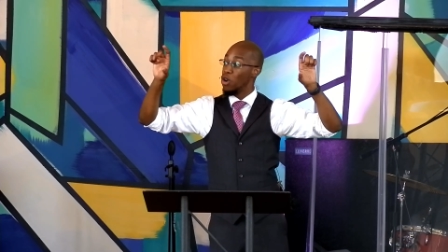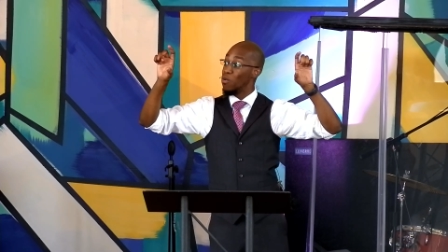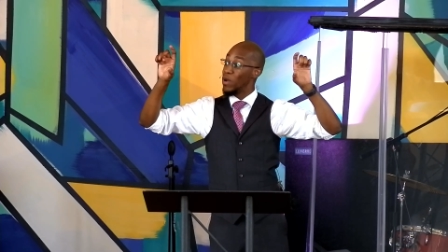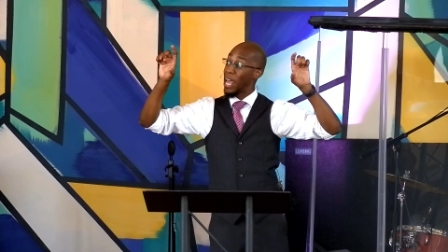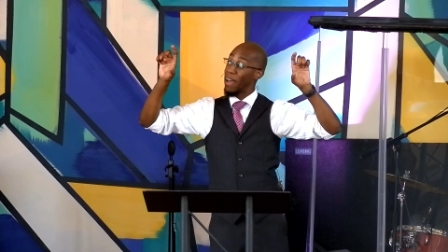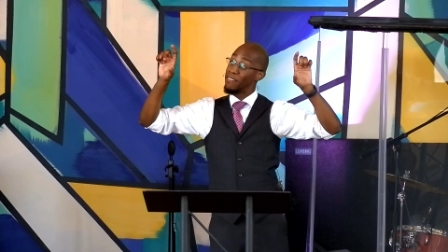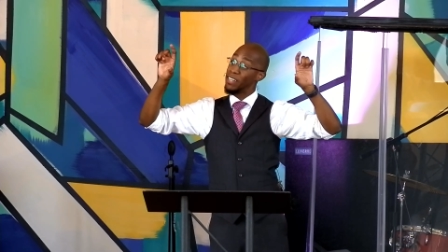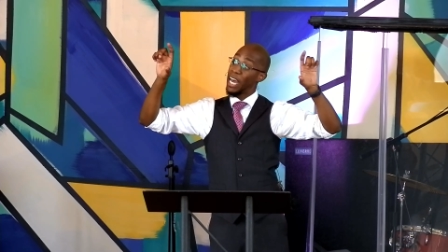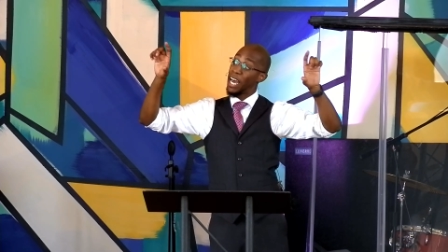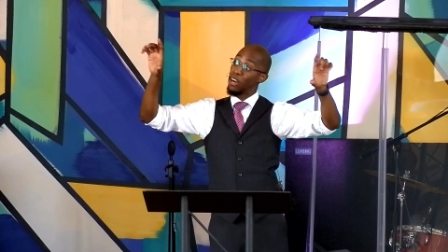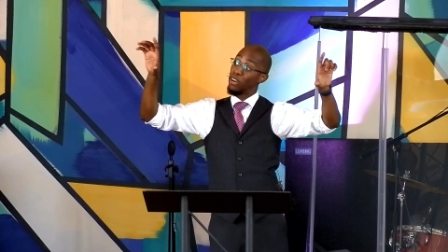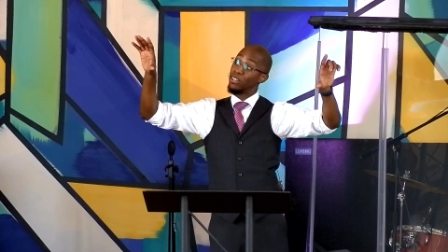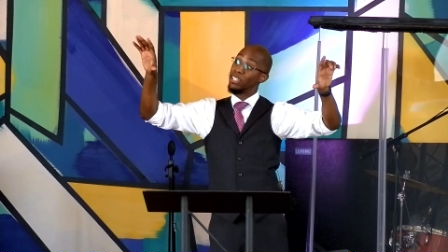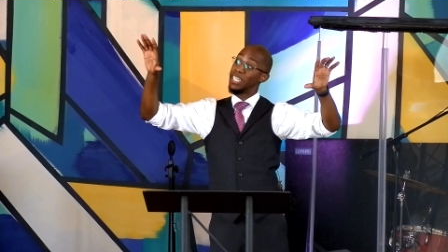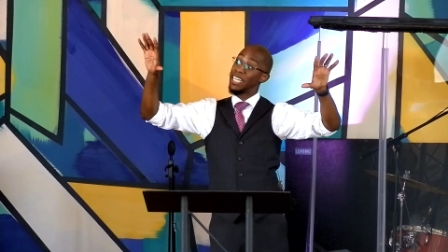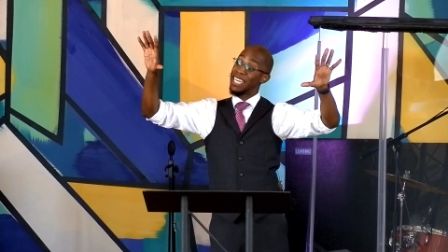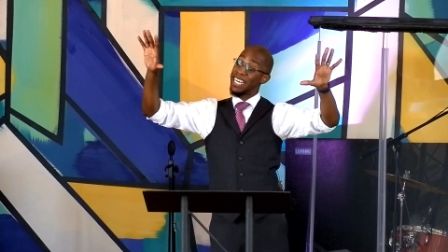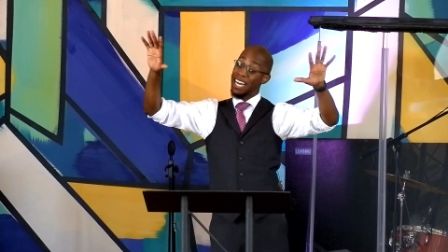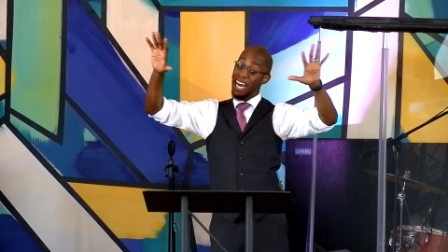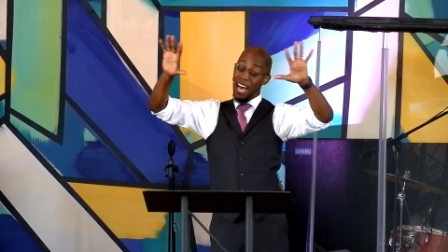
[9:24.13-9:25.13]
we have not
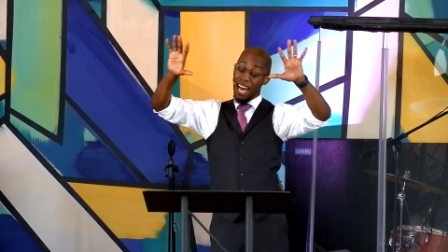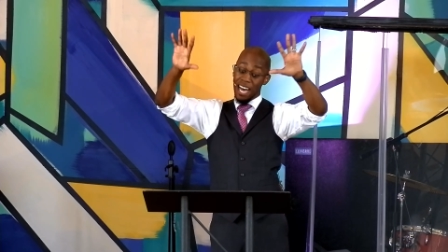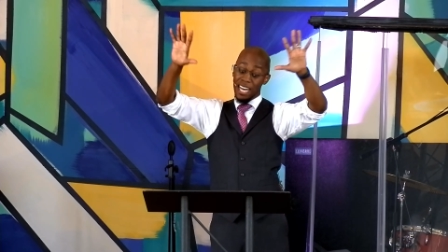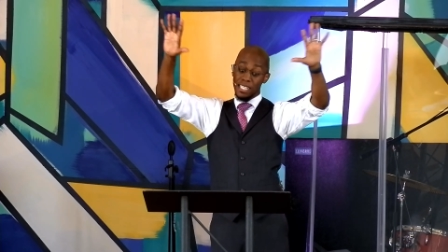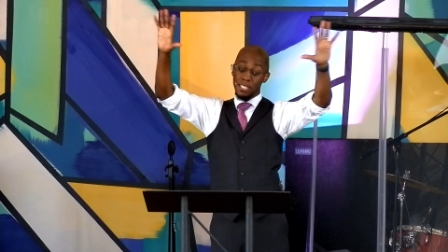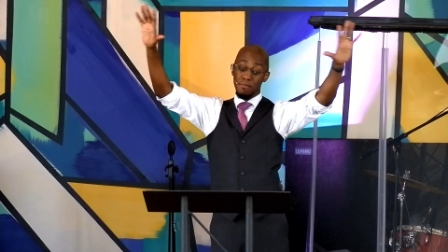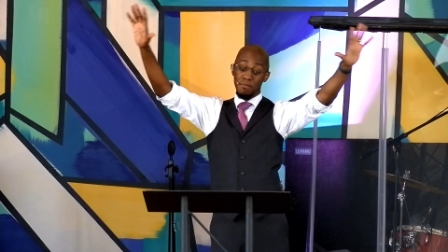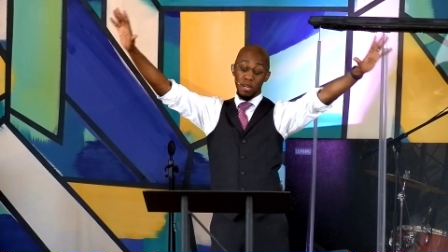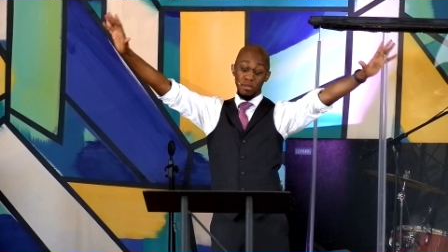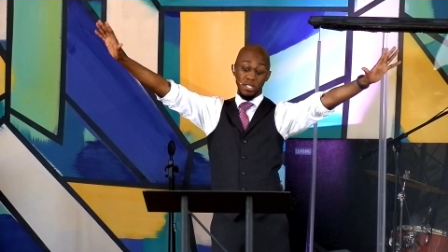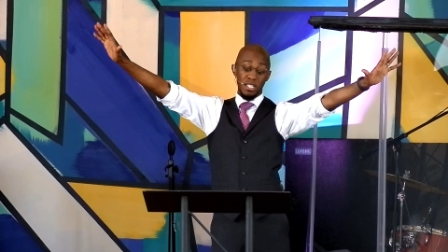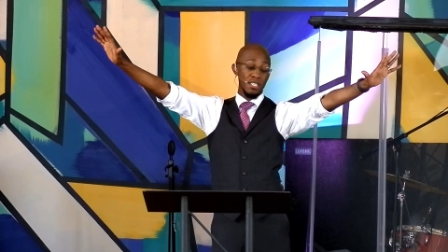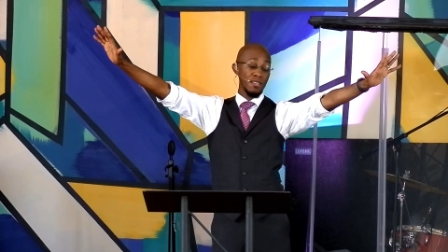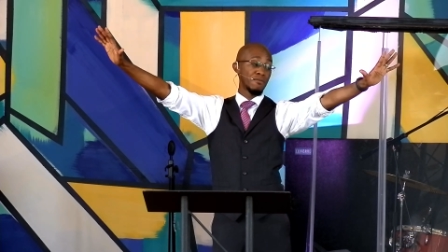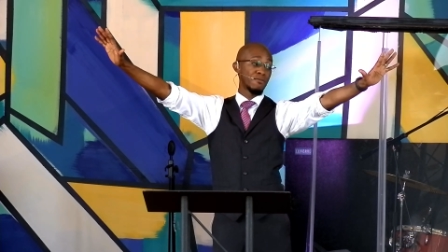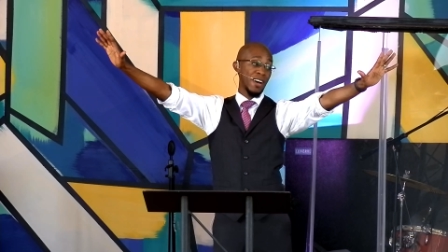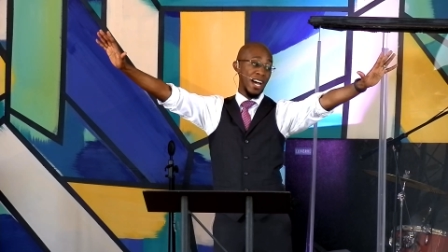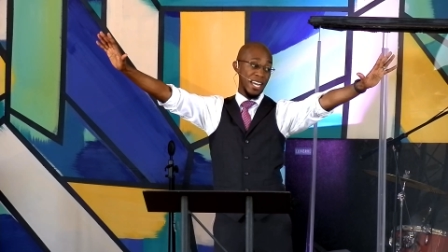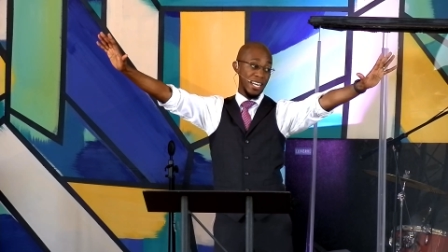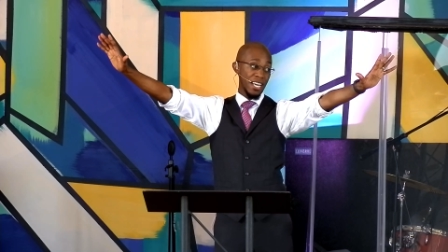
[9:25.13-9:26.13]
only cosmos
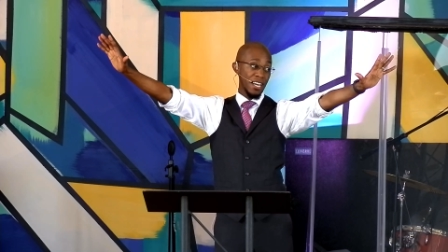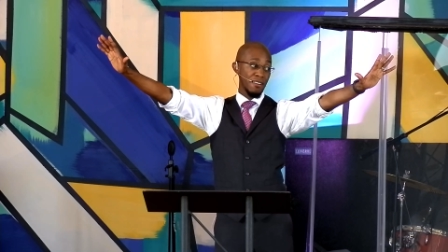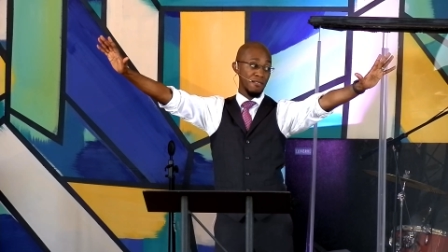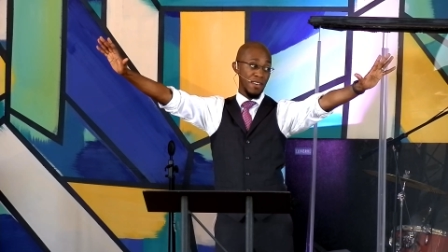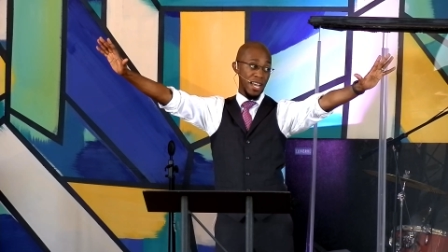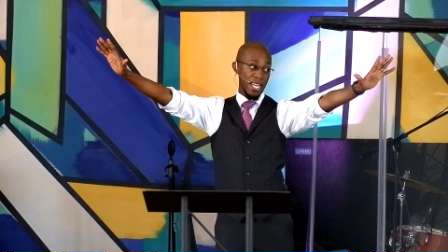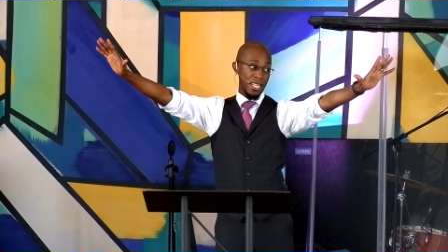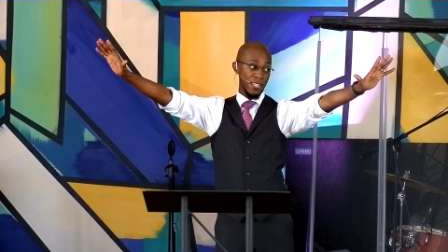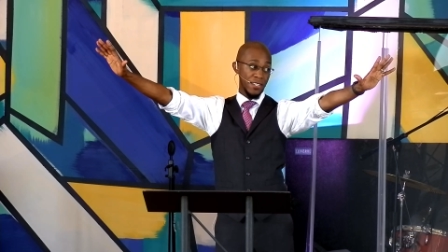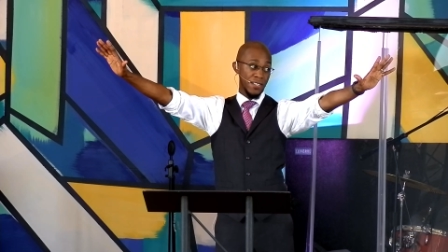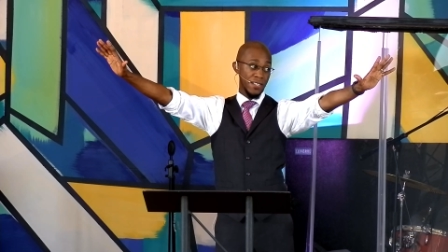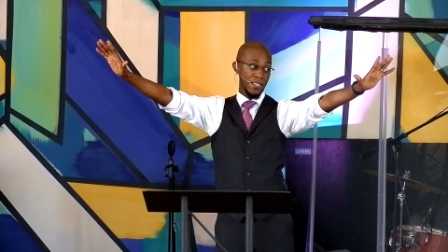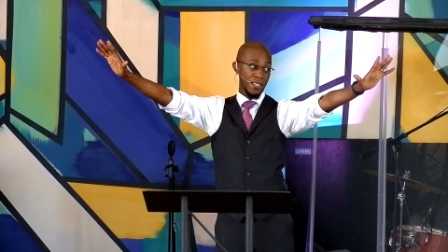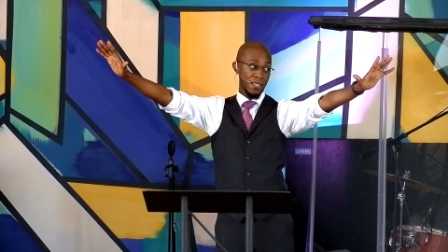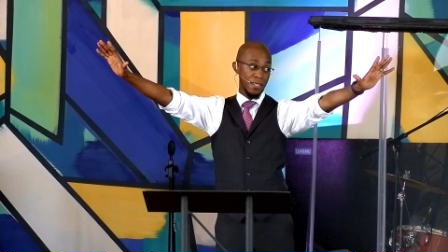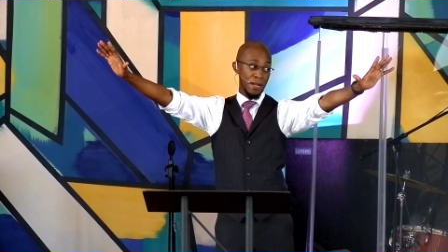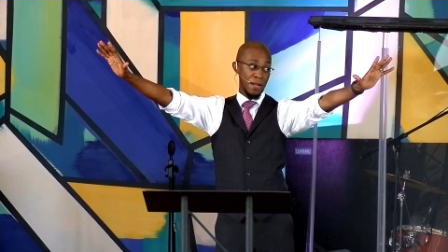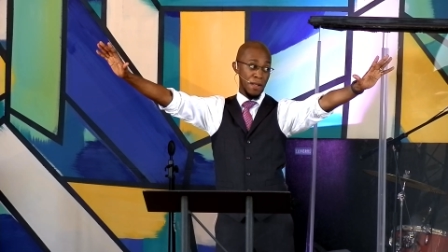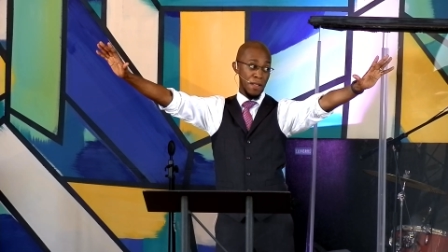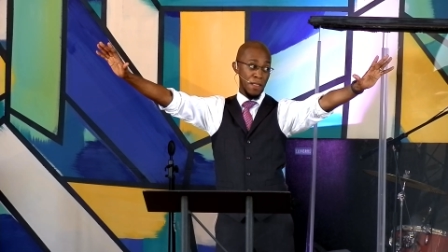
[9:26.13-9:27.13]
defining events,